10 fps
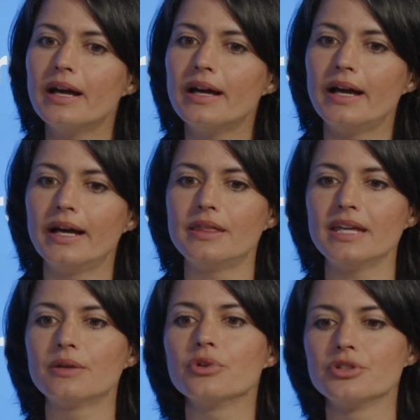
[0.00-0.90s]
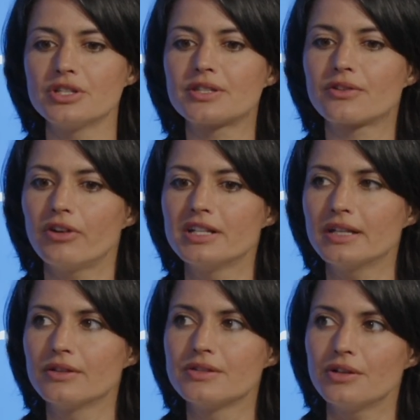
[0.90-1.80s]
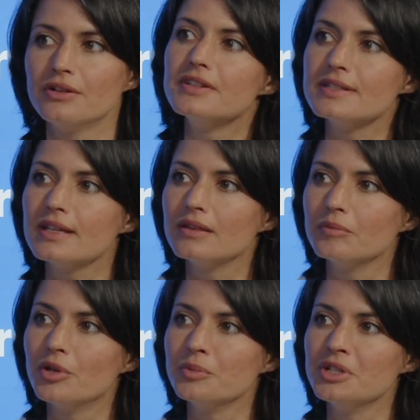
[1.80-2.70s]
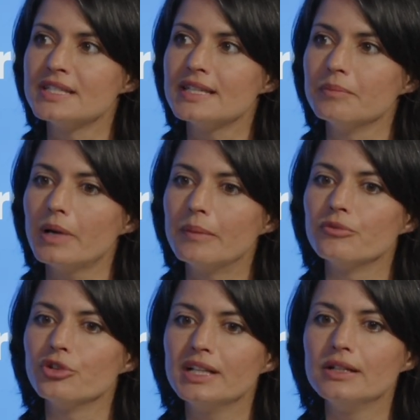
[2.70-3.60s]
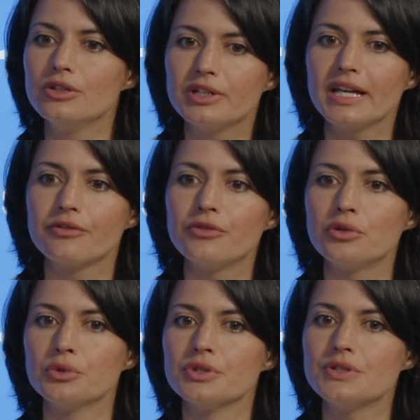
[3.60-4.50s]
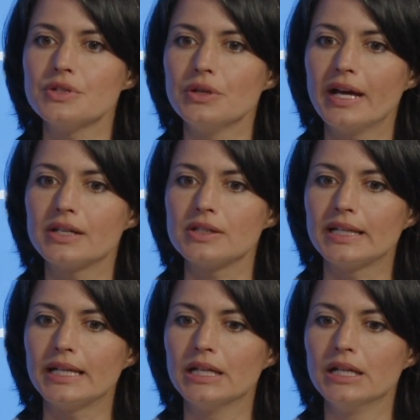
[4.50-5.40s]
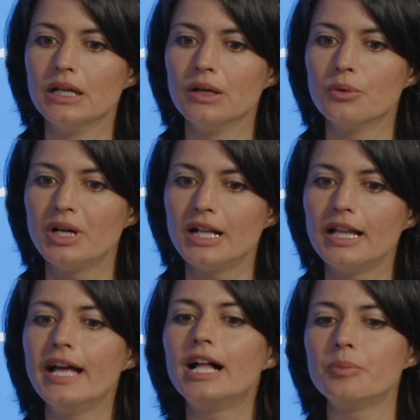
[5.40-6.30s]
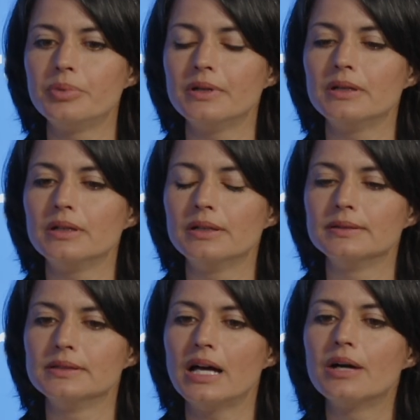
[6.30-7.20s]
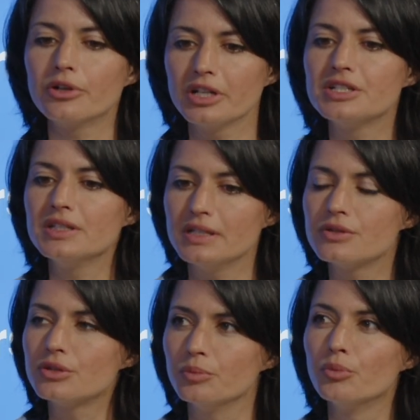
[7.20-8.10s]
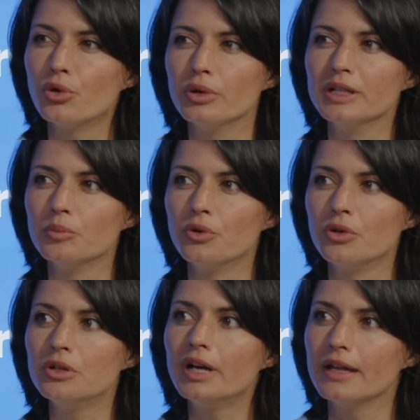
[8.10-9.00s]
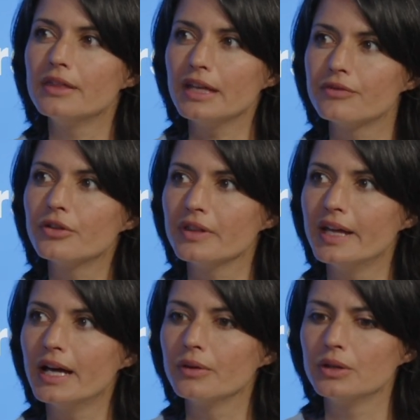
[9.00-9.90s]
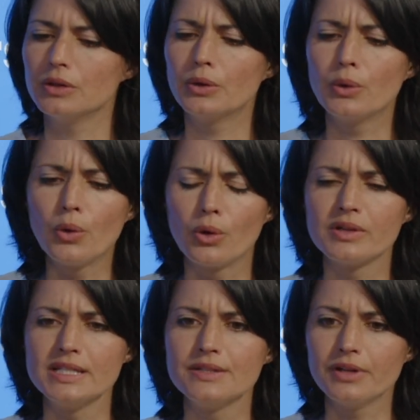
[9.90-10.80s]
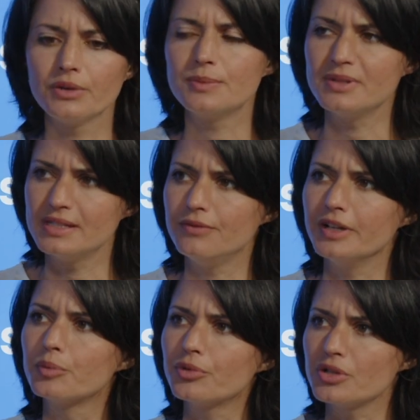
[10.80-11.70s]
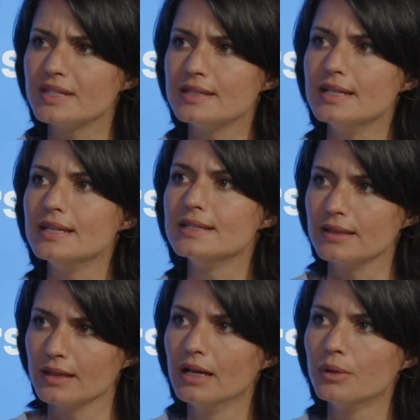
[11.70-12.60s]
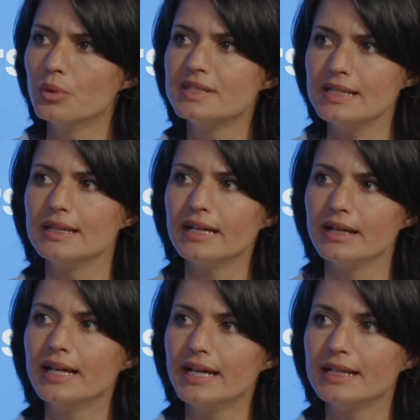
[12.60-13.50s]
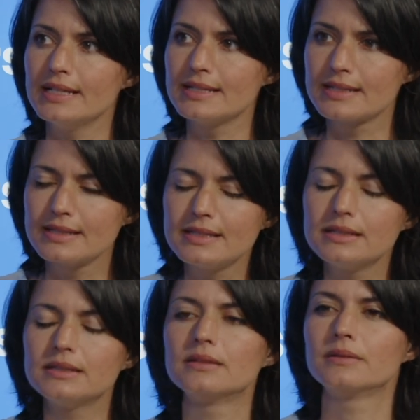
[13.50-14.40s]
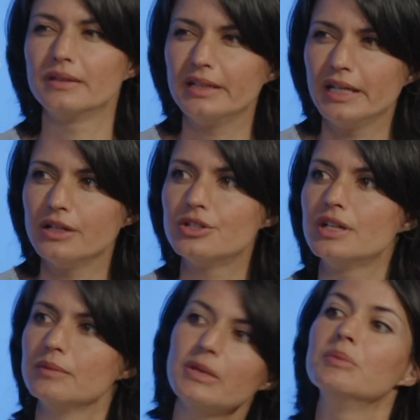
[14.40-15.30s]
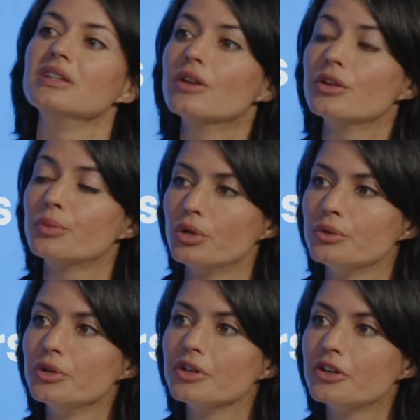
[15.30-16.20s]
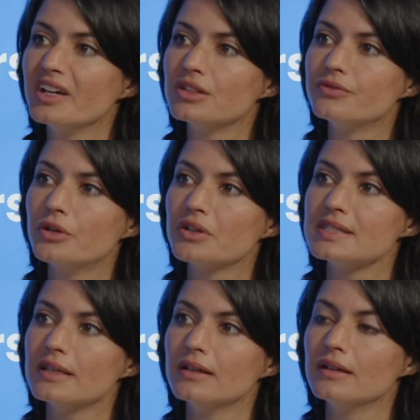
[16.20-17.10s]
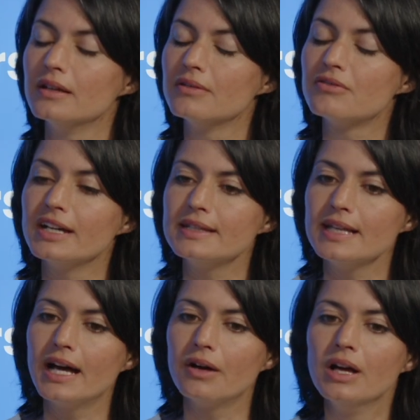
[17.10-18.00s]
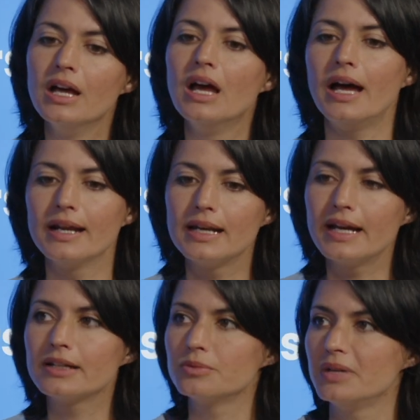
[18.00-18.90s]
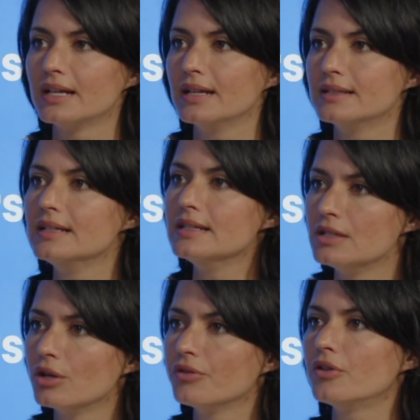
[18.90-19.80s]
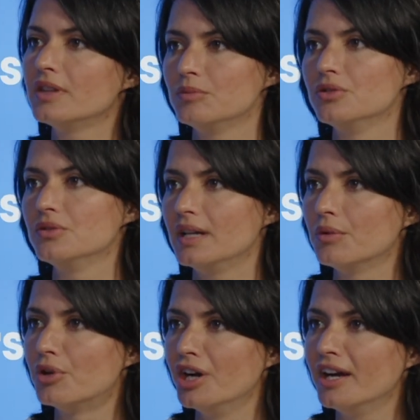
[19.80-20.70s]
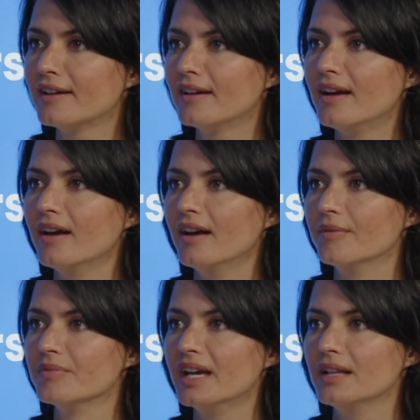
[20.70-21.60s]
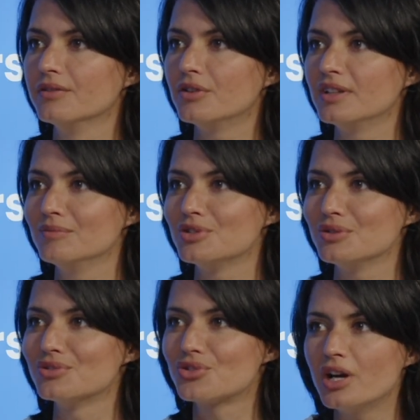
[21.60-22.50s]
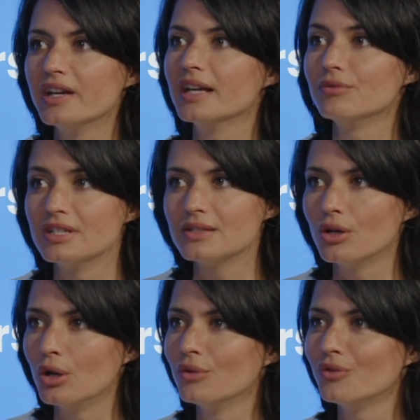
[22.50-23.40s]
I think we're just scratching the surface at the moment. I'm really looking forward to actually, help our engineers do more and more. I think for now, all these very specific processes and what's in their head is still niche and maybe not where we're going to focus right now. I'd like to make it easier for them to do their work and for them to try and resolve